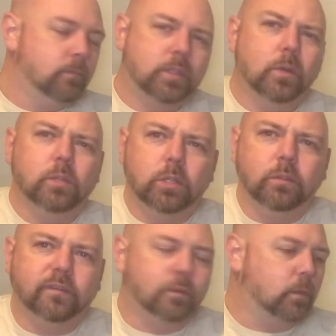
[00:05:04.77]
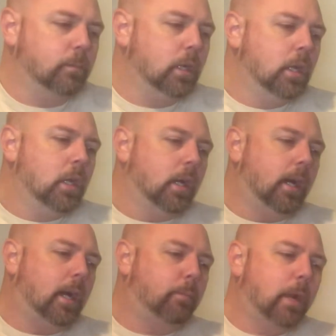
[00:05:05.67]
so uniform. Uh,
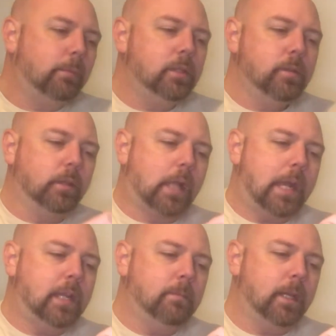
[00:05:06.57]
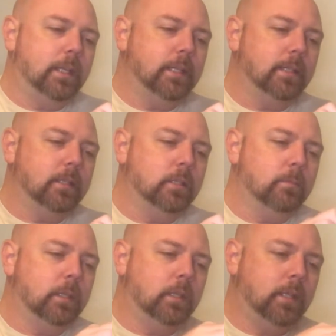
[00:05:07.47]
I'll probably do the locking
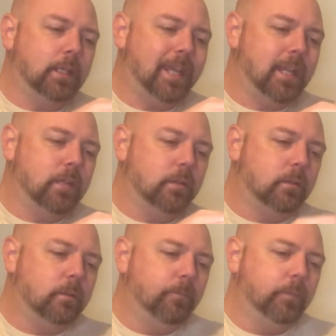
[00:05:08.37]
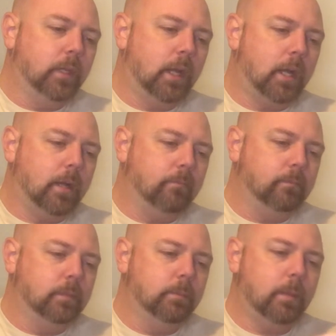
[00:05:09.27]
mechanism and, and the handle. Um,
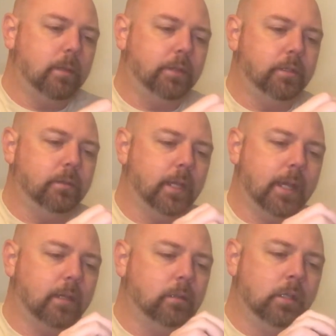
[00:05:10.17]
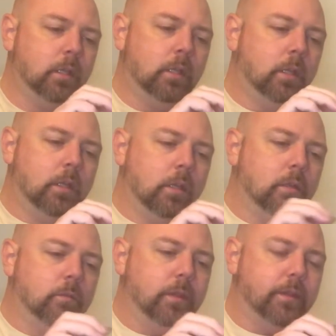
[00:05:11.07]
maybe I'll do that
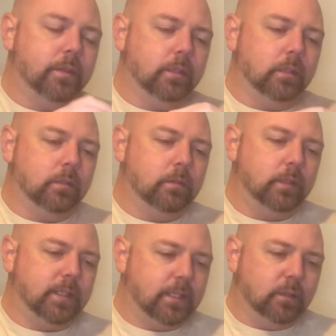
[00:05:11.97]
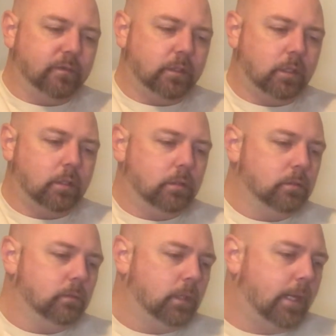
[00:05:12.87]
with the, the silver
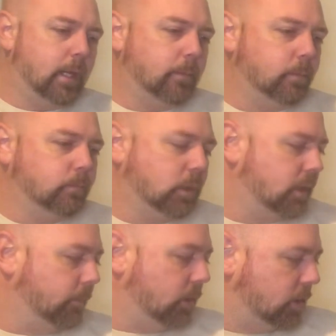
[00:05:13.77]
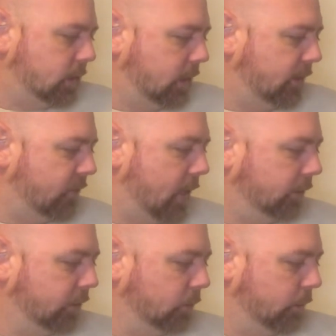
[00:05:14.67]
um, or something just to give that a
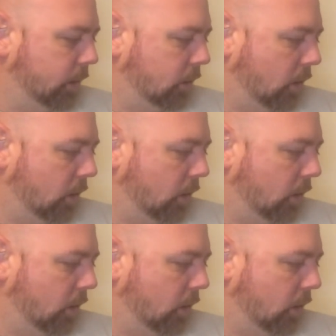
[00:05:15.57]
little bit